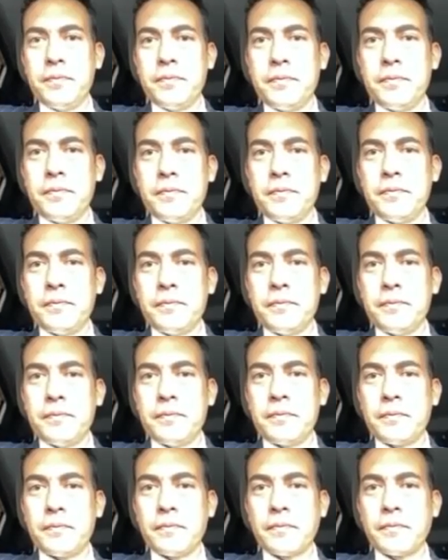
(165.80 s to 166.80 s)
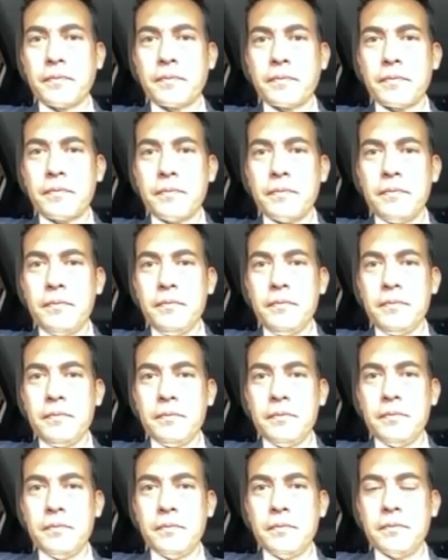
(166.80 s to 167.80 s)

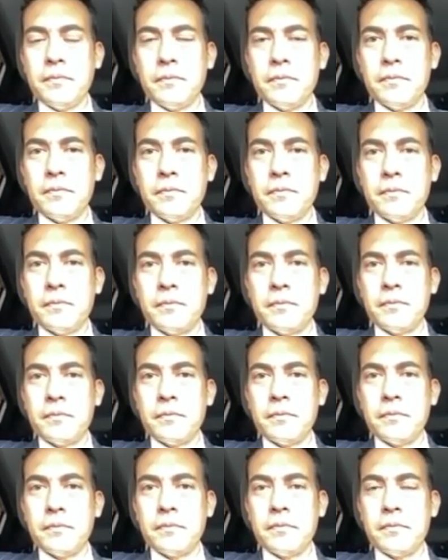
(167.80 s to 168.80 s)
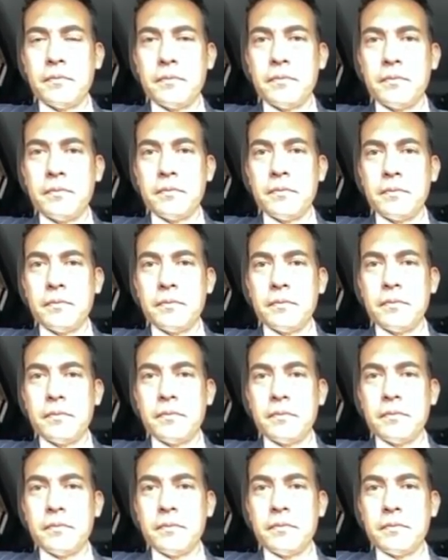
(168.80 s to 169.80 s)

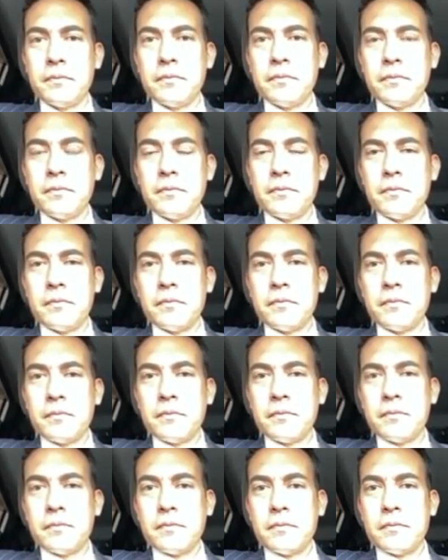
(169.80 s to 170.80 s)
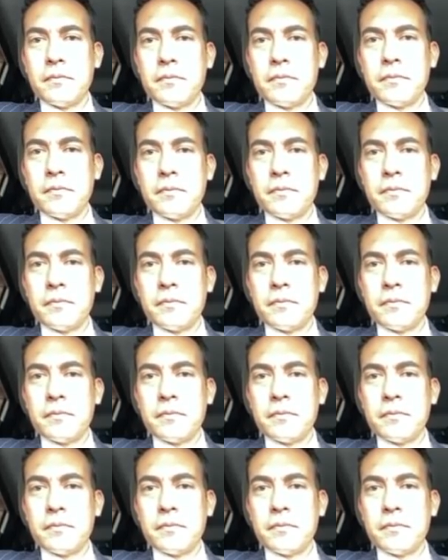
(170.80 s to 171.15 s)
(not speaking)